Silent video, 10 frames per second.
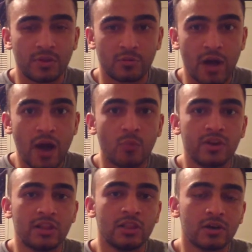How
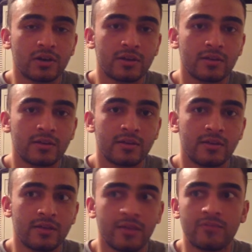would it look
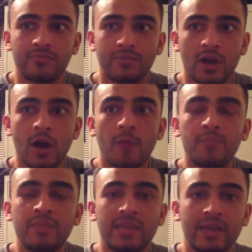if
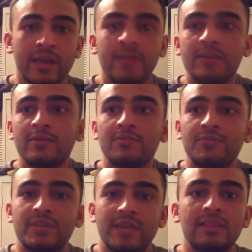come the end of
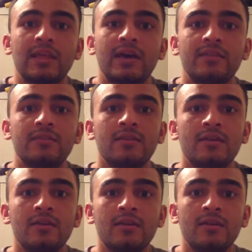the deadline
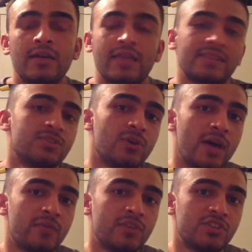and I still
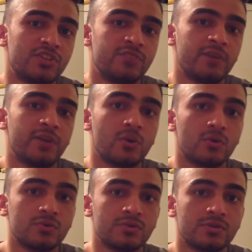haven't achieved my goals?